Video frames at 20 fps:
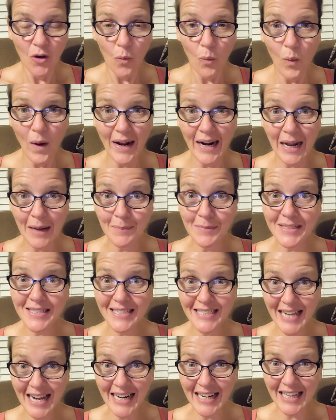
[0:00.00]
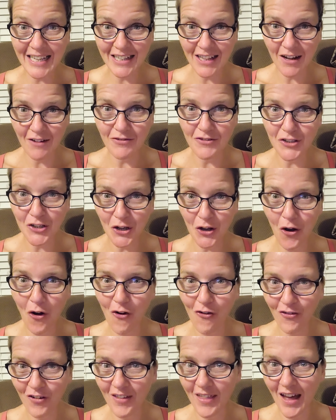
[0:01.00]
when I'm steady enough to
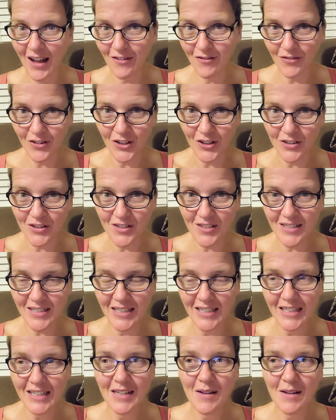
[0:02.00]
go for that first.